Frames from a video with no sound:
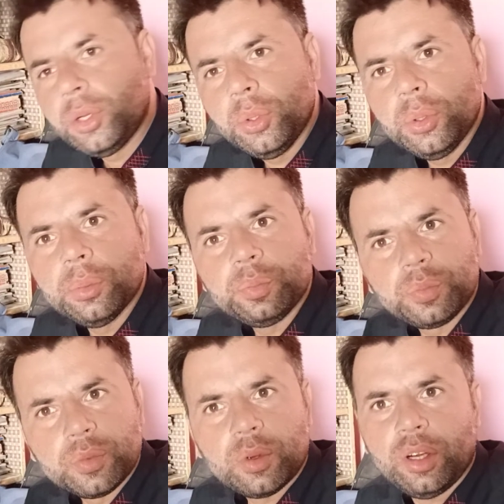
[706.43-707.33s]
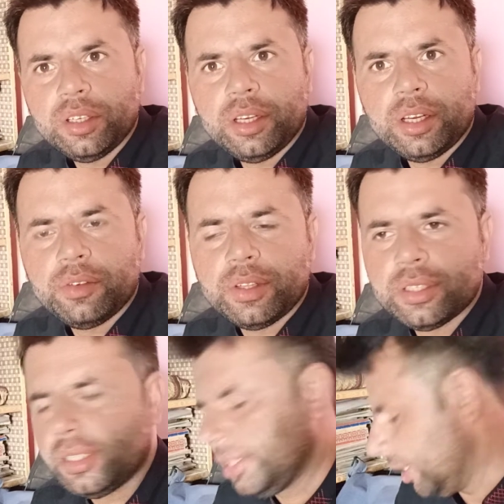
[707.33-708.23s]
do quantitative
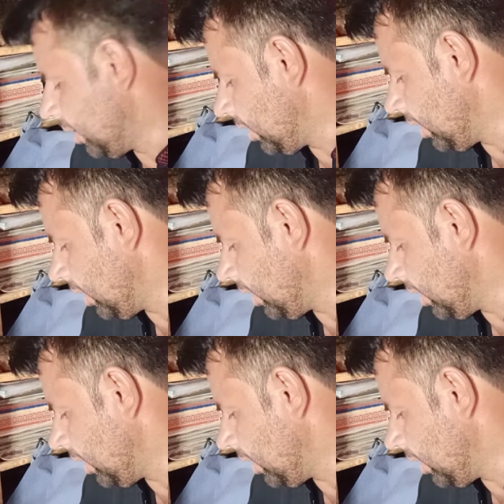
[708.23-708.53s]
research, then